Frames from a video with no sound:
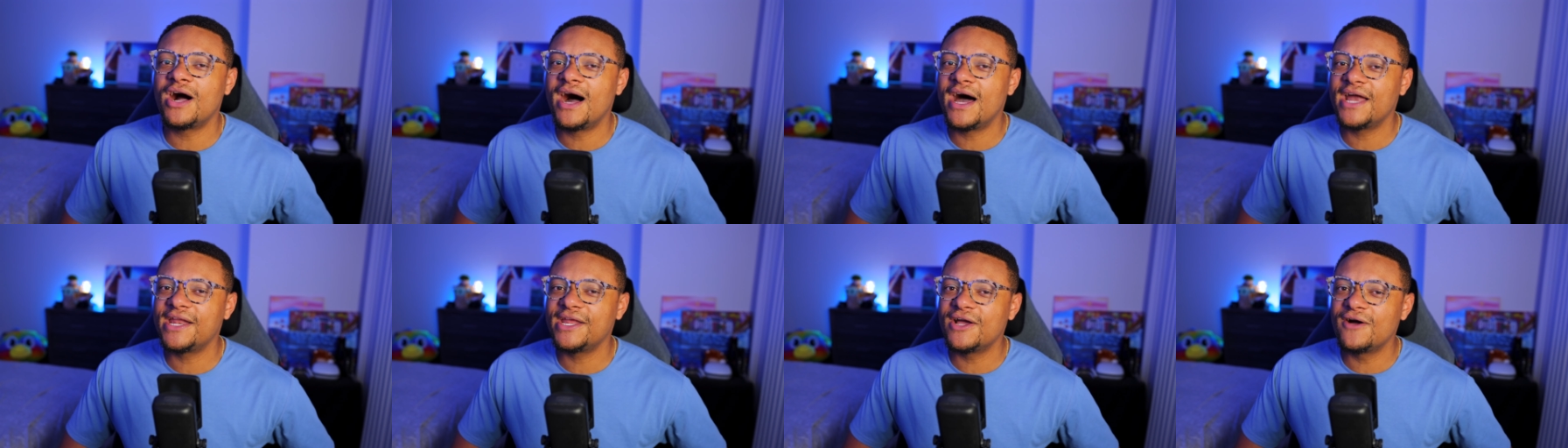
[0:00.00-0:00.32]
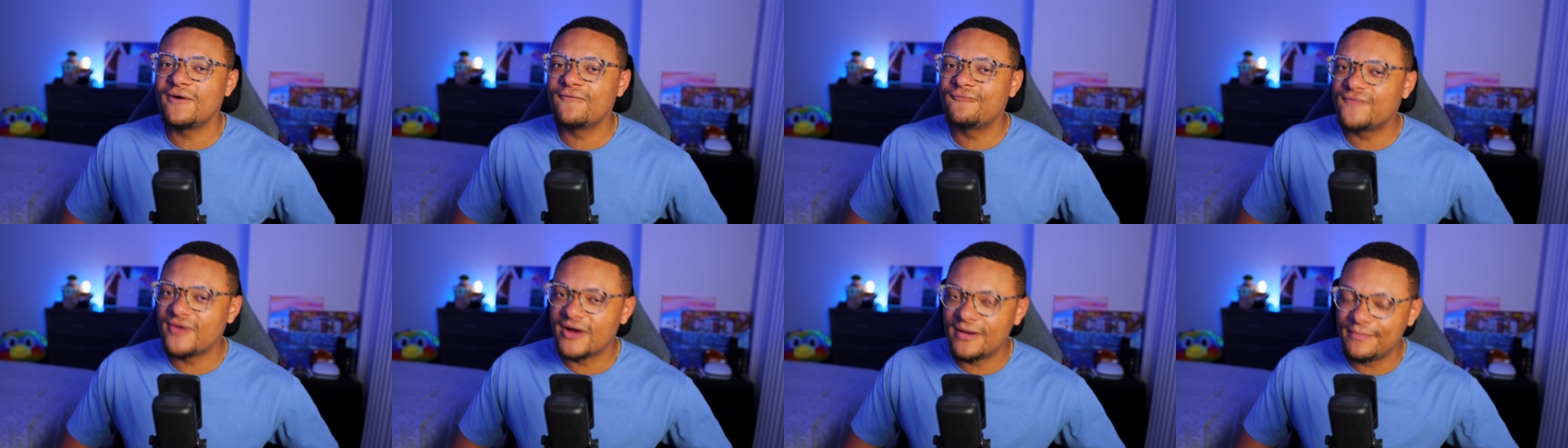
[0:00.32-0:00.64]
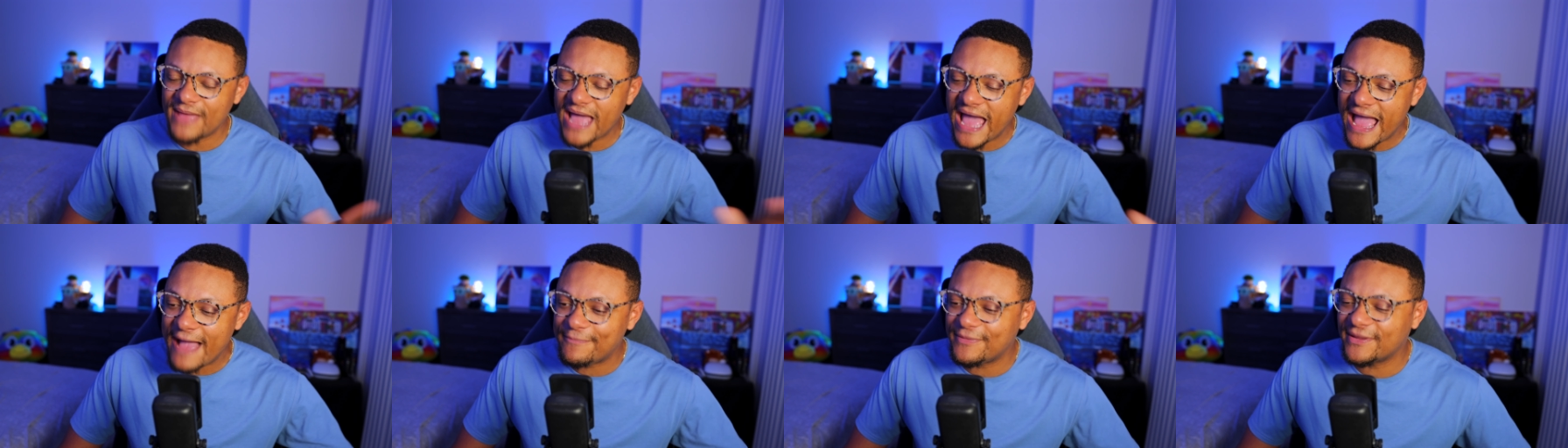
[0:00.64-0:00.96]
audio from
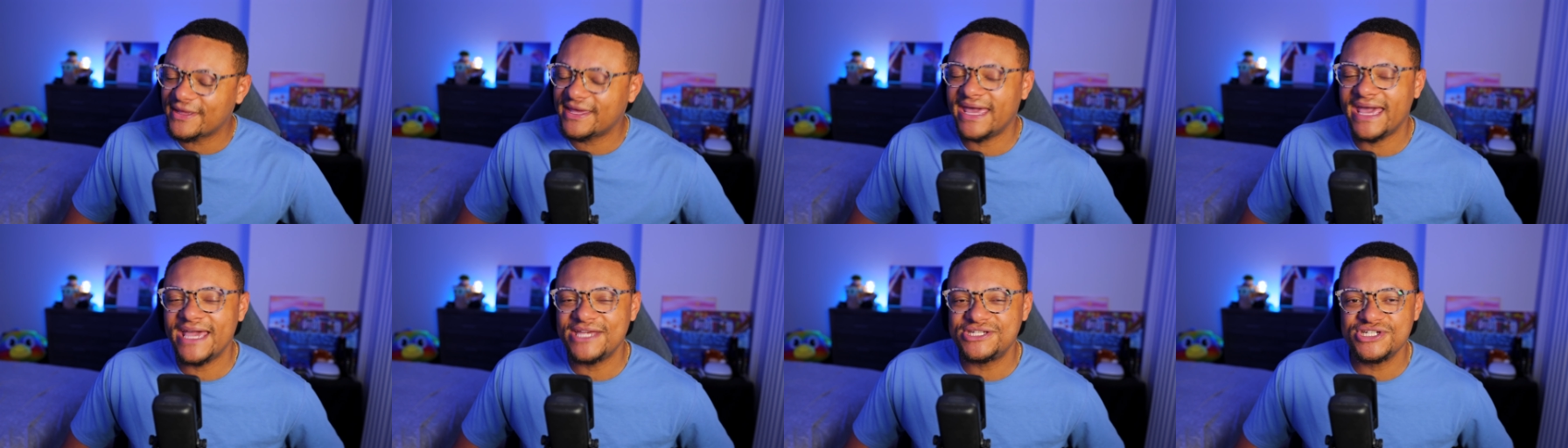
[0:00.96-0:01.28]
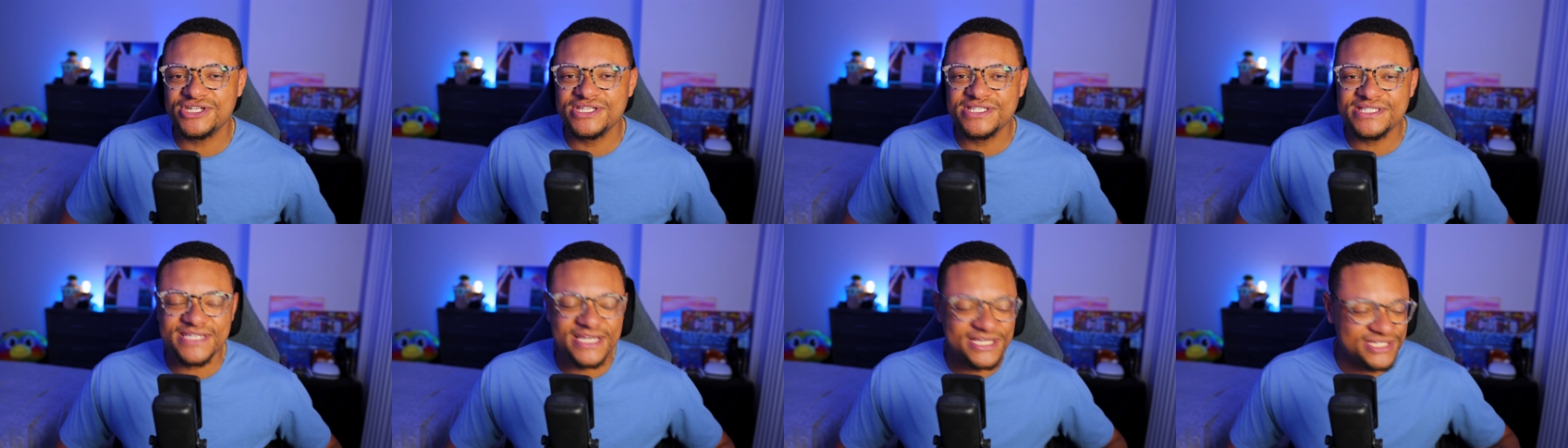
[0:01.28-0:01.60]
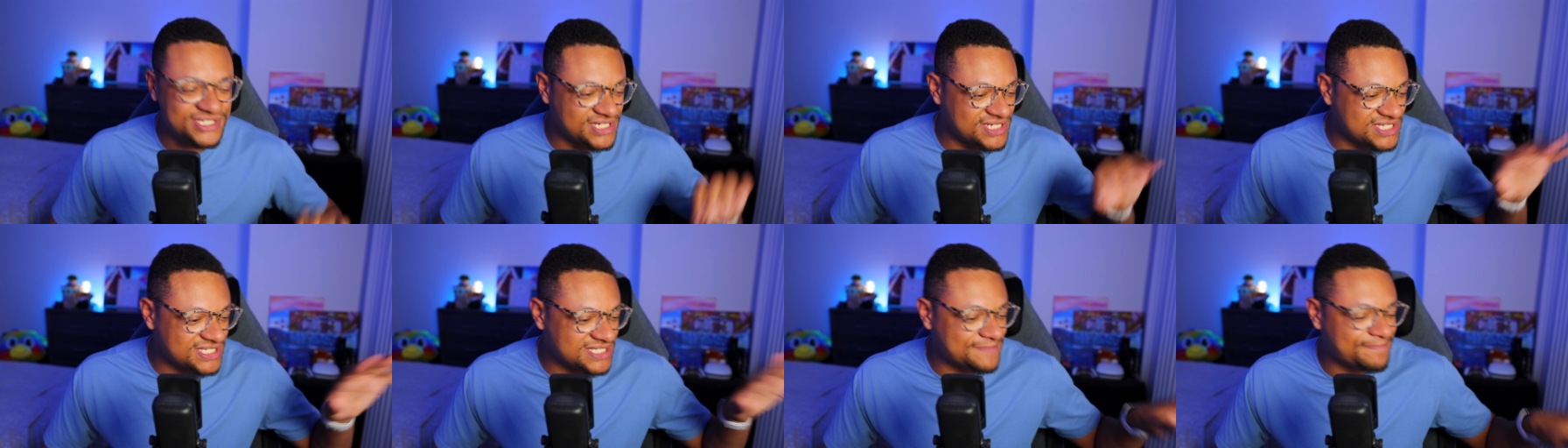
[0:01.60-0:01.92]
applications such
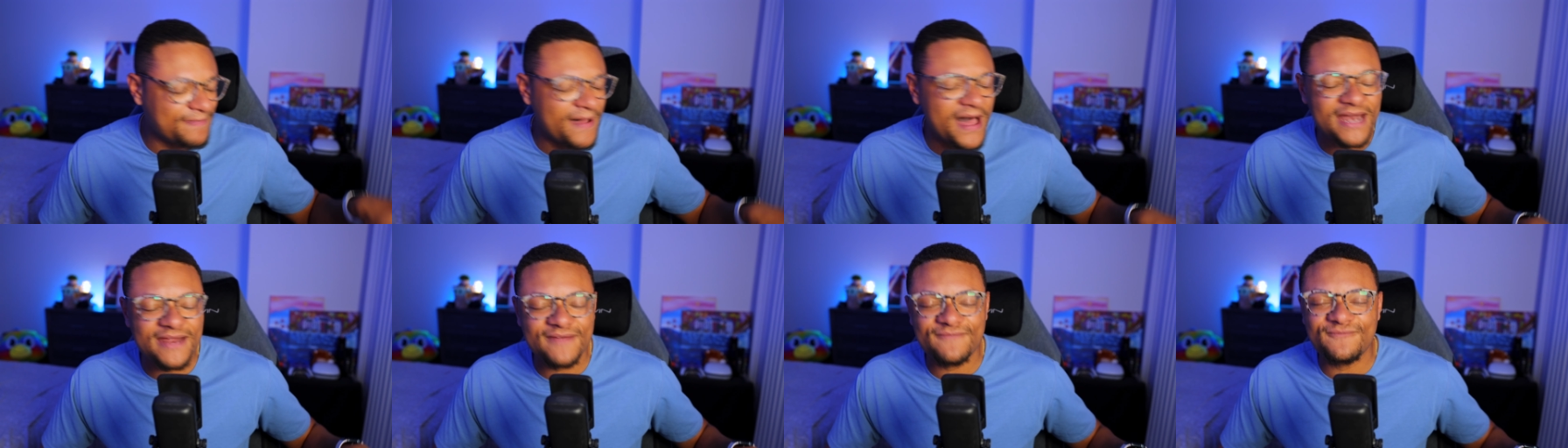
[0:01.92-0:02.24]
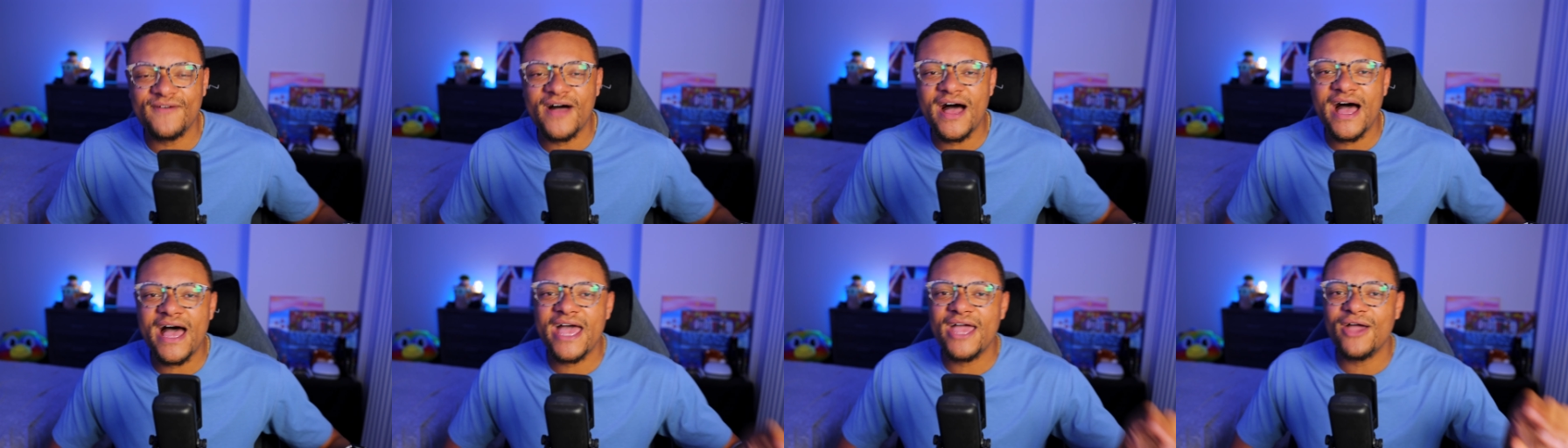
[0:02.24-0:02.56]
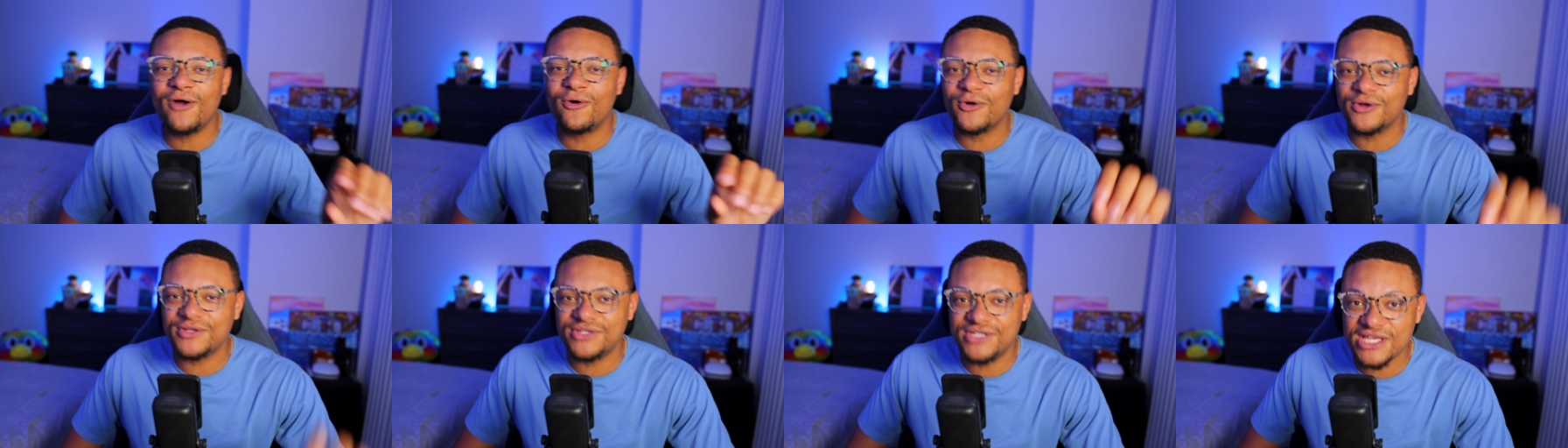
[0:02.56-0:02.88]
as Spotify
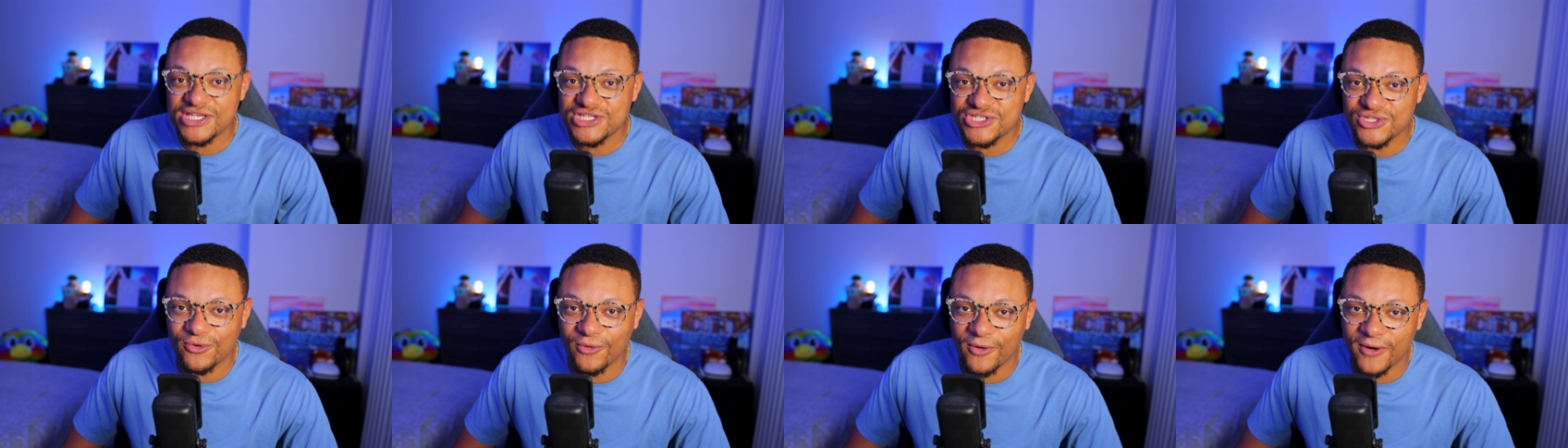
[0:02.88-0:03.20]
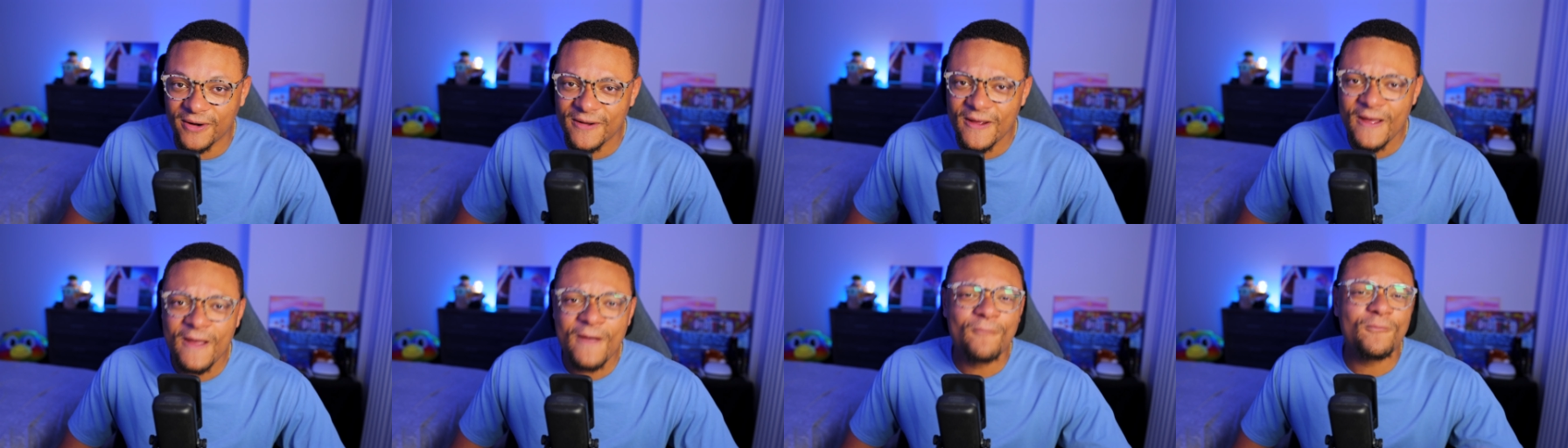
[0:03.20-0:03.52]
or Discord